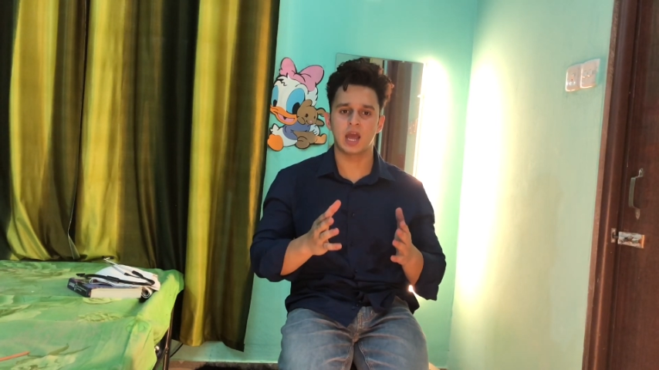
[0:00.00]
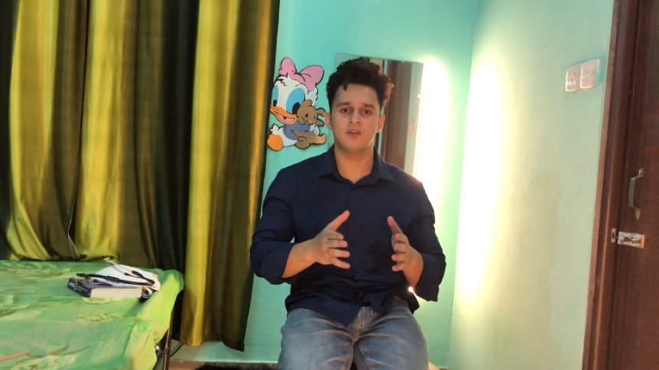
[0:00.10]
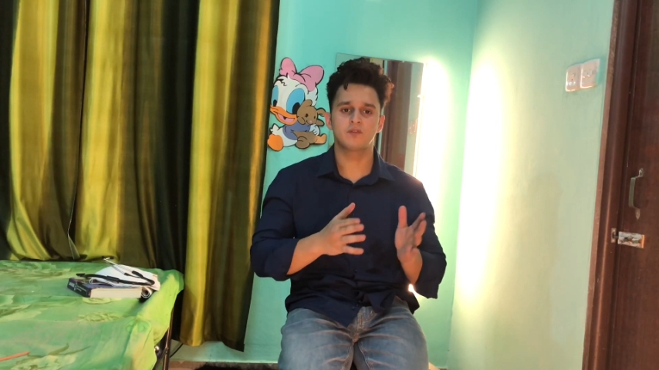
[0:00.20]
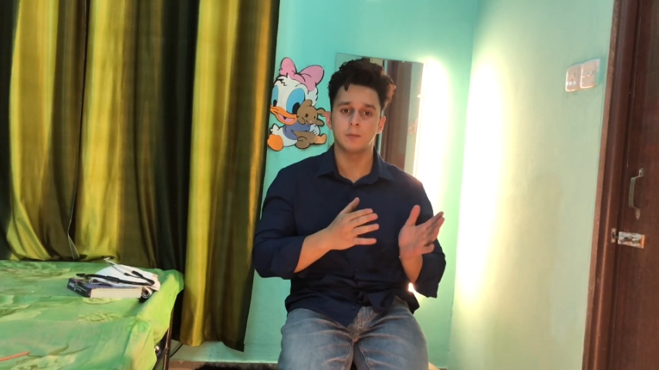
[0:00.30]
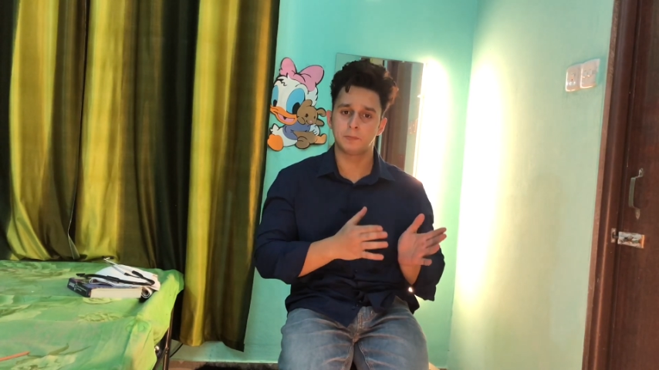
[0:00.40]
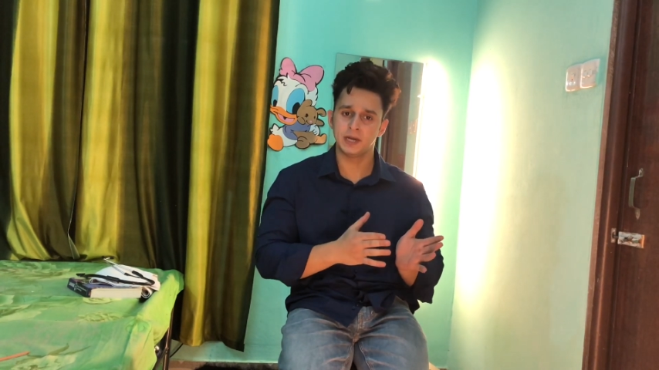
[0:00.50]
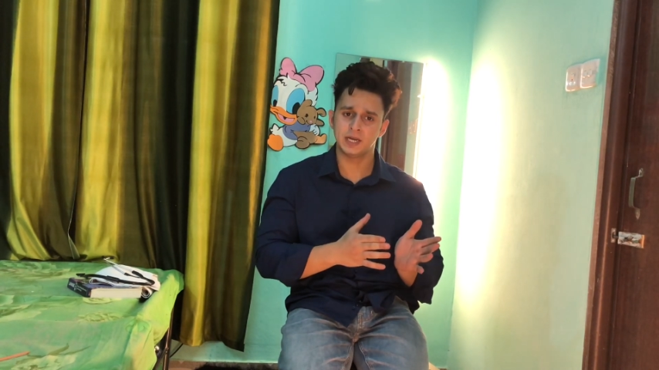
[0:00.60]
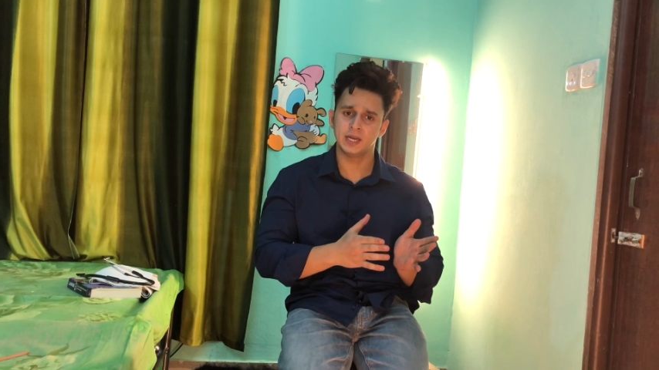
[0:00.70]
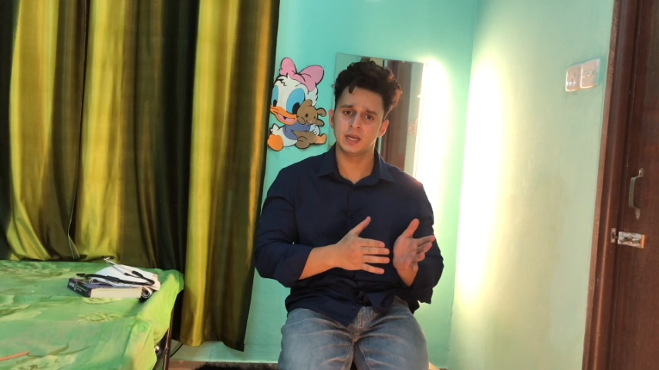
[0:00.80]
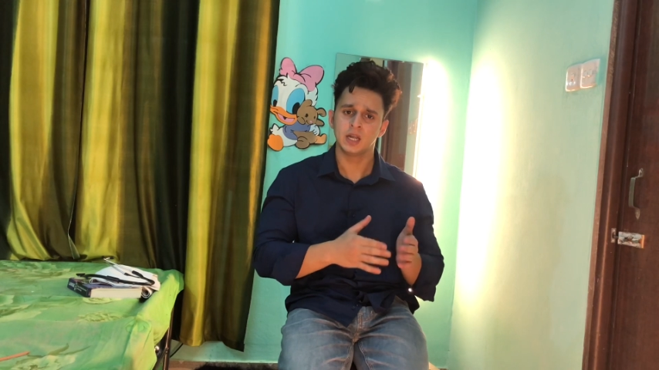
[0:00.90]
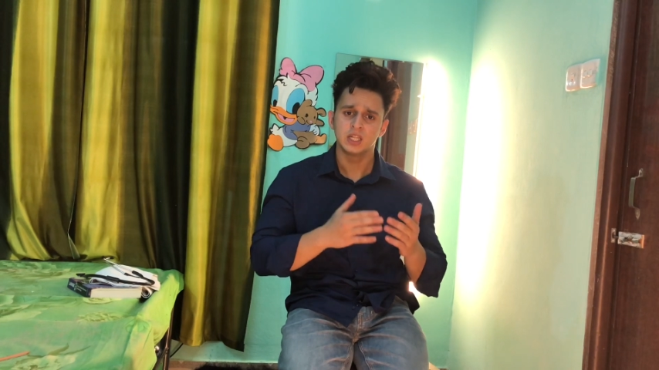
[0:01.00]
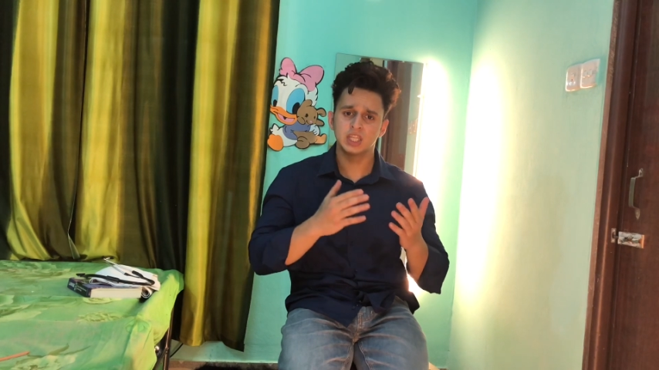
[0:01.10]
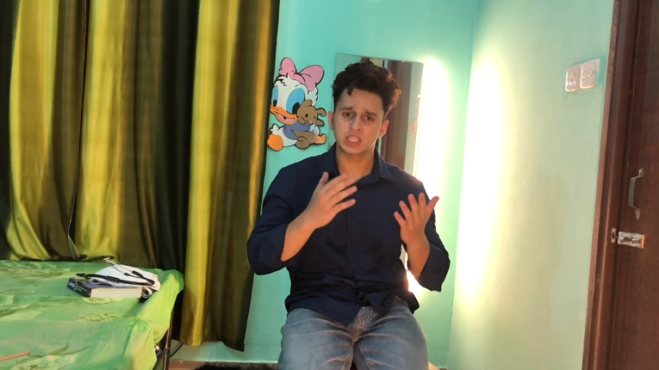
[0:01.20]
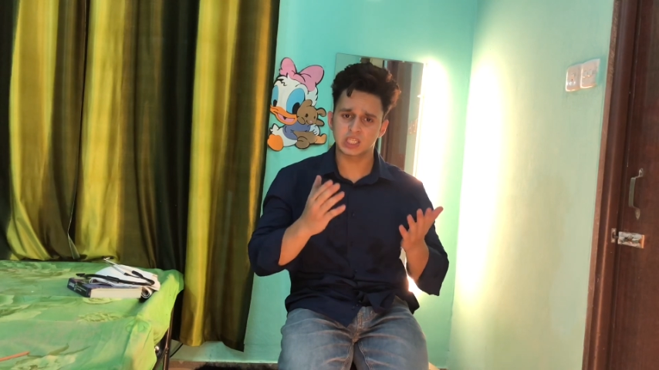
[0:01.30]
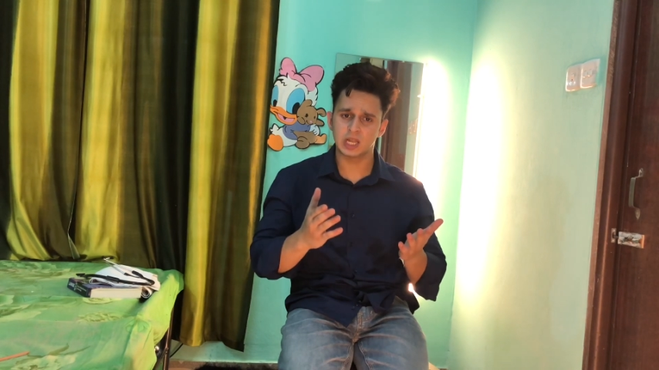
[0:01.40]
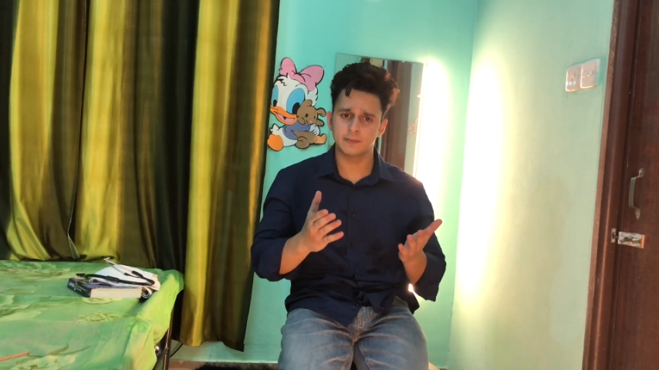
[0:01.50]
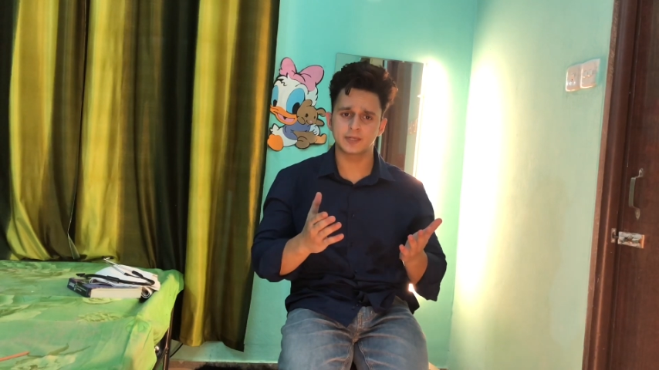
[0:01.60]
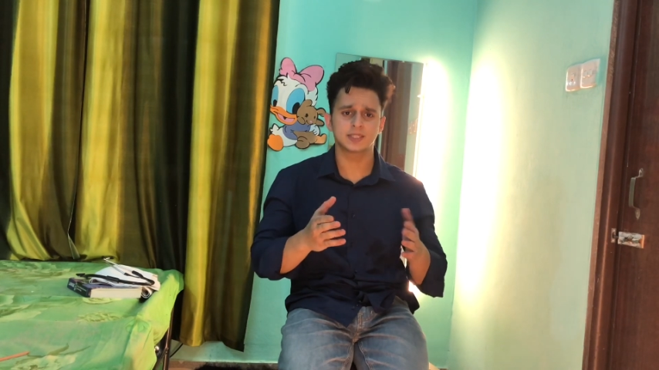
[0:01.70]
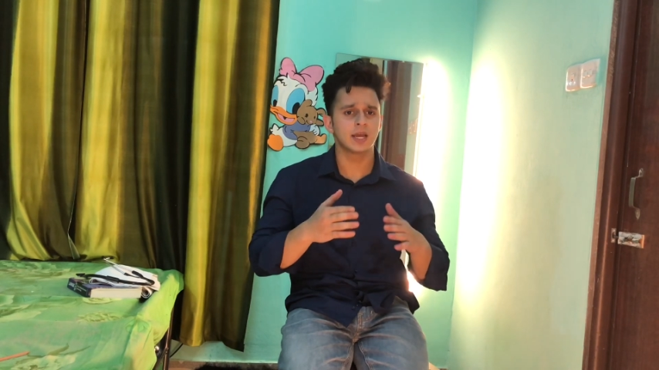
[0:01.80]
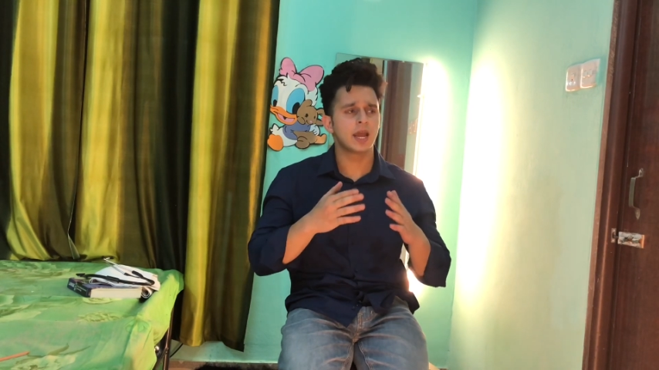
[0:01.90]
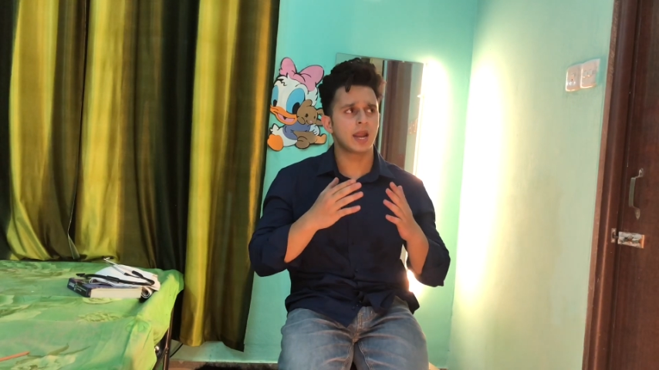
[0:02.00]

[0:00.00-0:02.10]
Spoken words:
have completed their syllabus